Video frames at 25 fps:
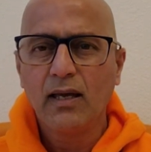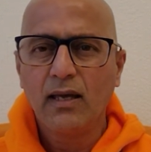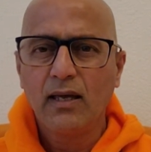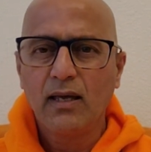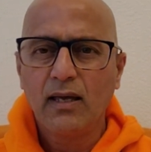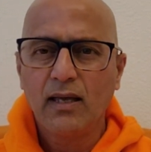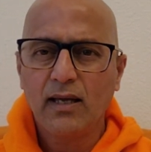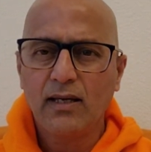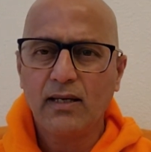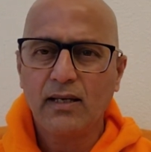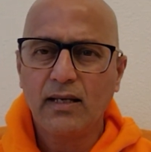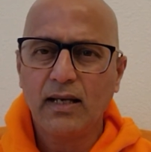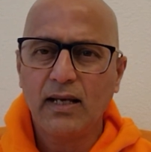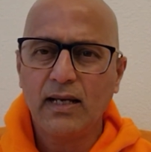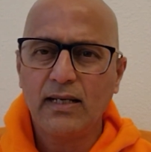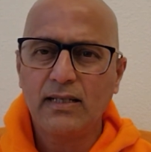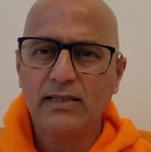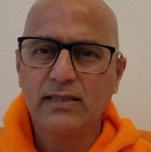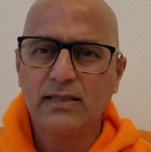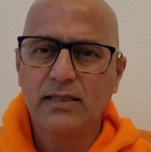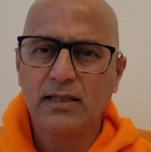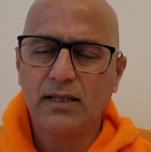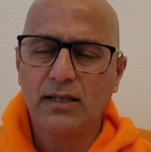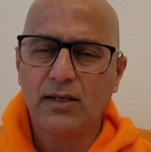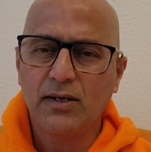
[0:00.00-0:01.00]
a great
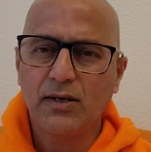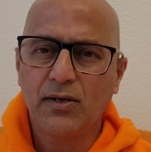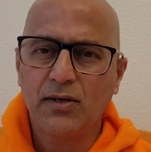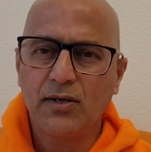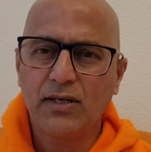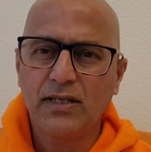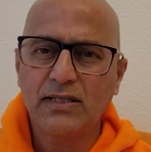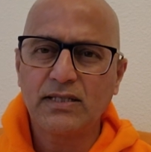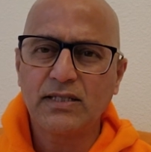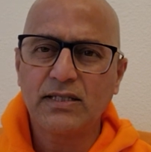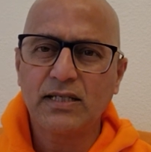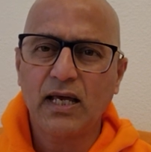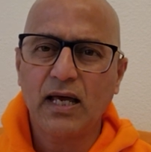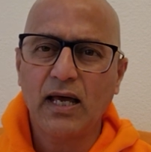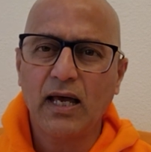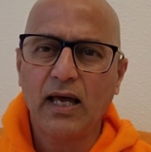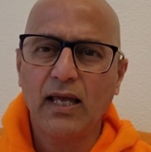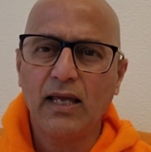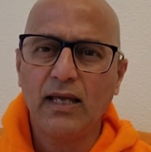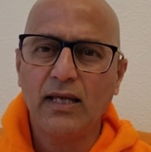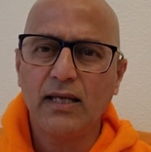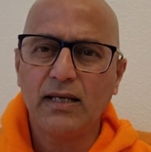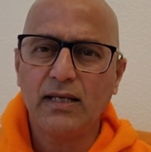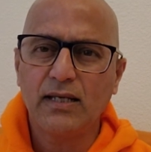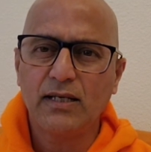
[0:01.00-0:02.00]

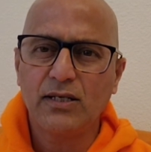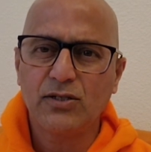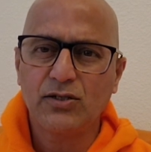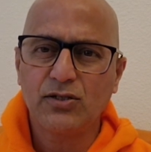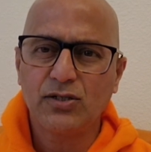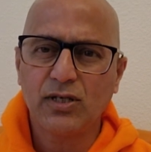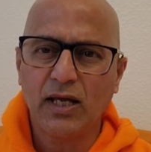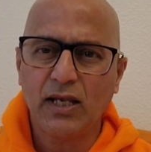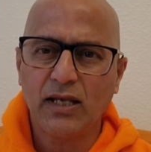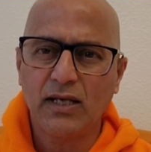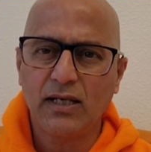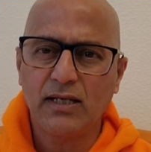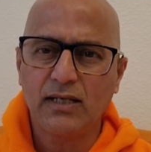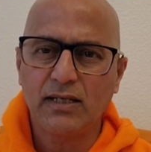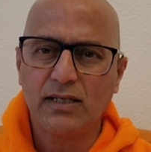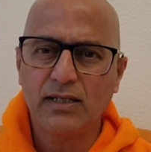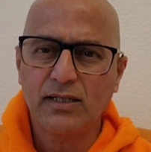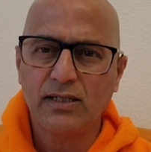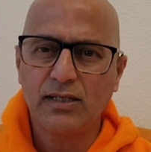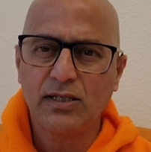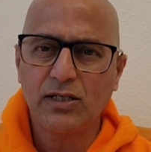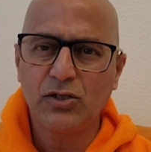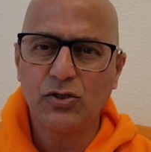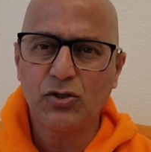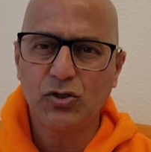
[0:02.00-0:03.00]
Rinzai Zen
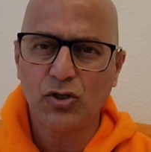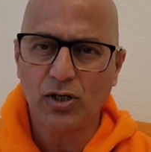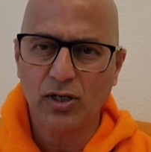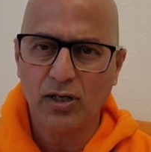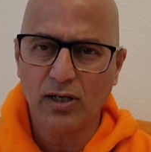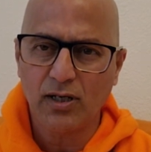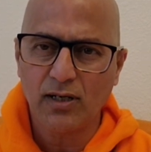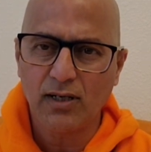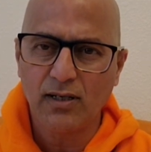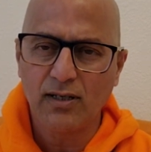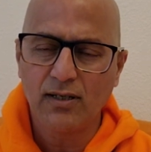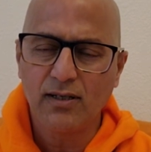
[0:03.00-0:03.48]
teacher